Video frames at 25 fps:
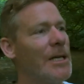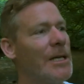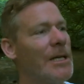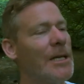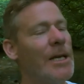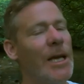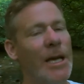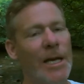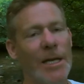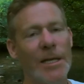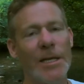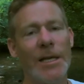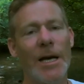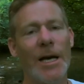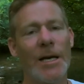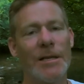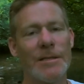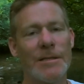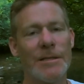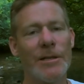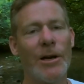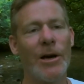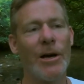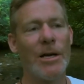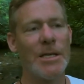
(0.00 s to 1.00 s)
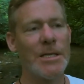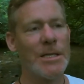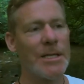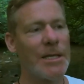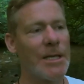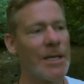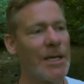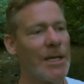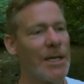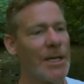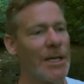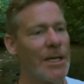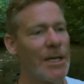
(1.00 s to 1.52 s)
It's nice.
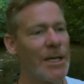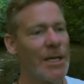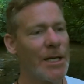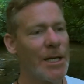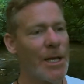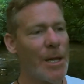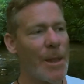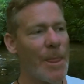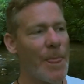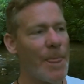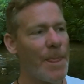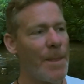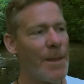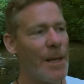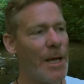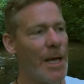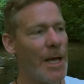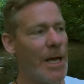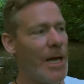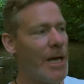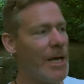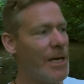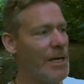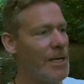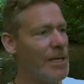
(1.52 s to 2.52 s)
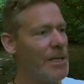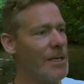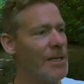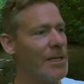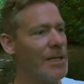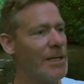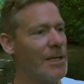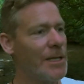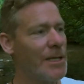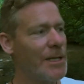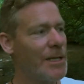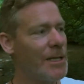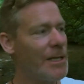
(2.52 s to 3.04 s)
And
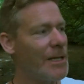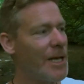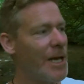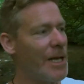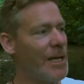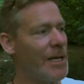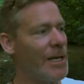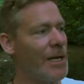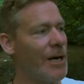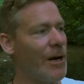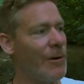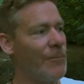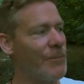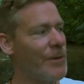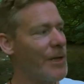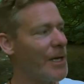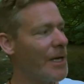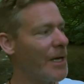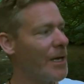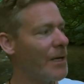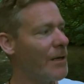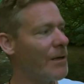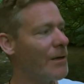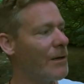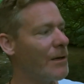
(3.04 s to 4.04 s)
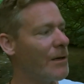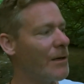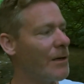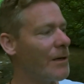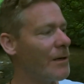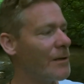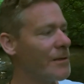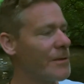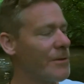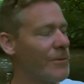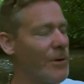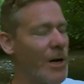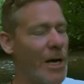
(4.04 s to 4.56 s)
then I'm thinking,
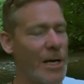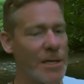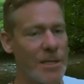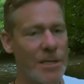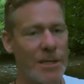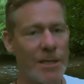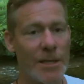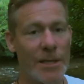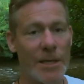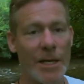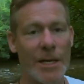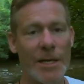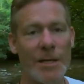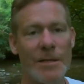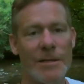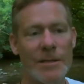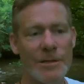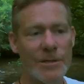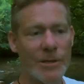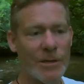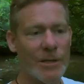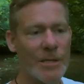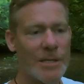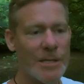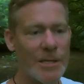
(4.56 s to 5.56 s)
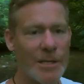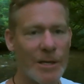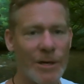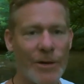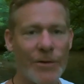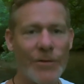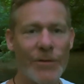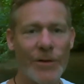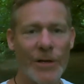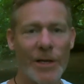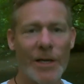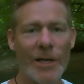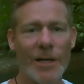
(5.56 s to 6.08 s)
do I actually need to try
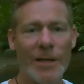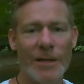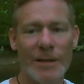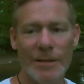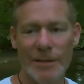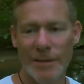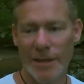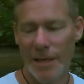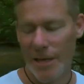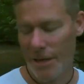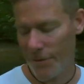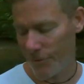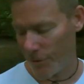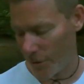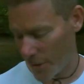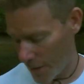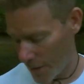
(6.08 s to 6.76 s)
surfing ever